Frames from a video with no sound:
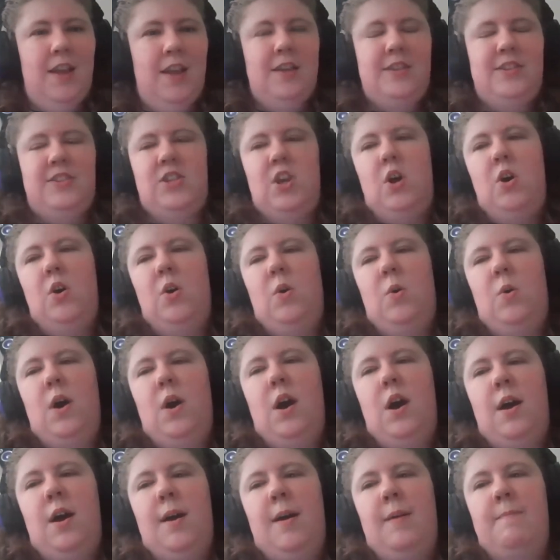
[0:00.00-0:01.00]
So
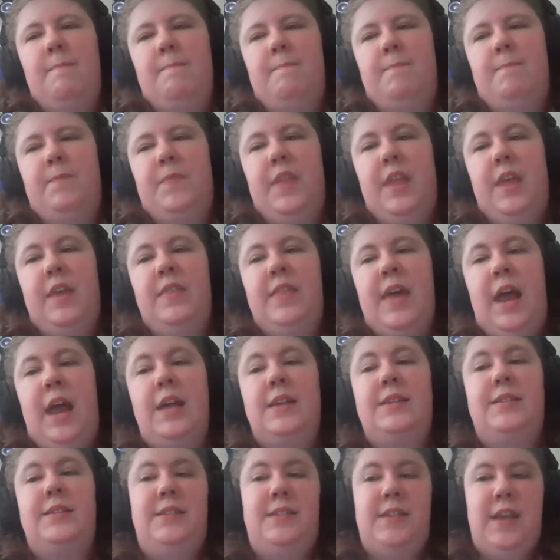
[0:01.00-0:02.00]
um,
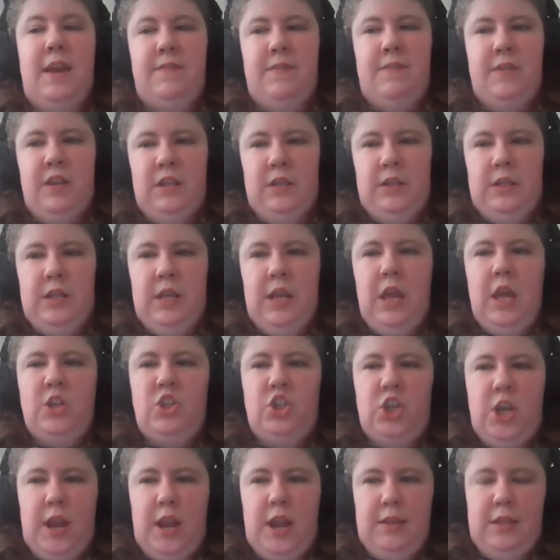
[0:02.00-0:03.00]
that is definitely a
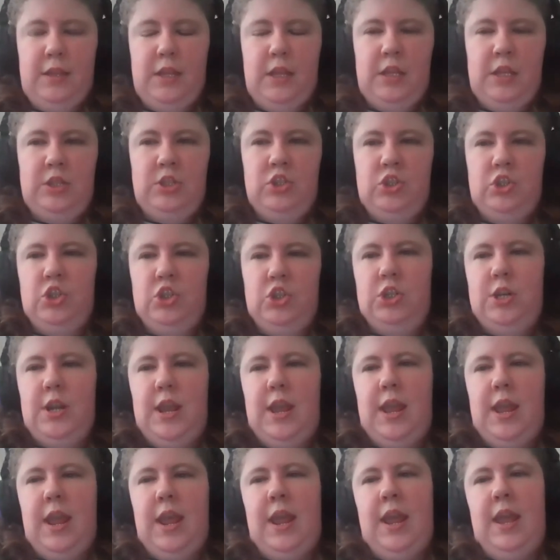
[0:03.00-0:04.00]
challenge,
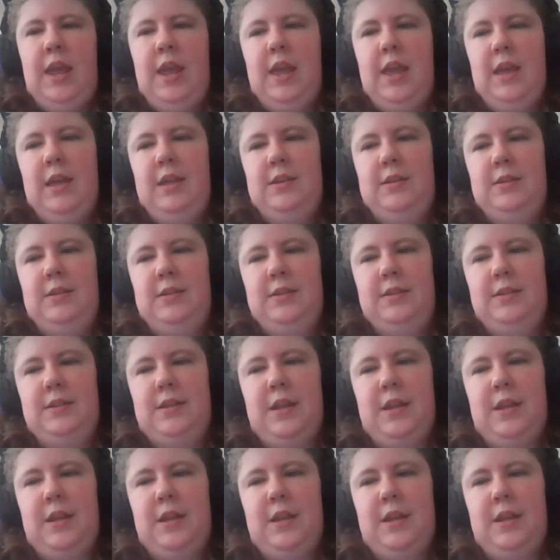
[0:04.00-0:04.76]
and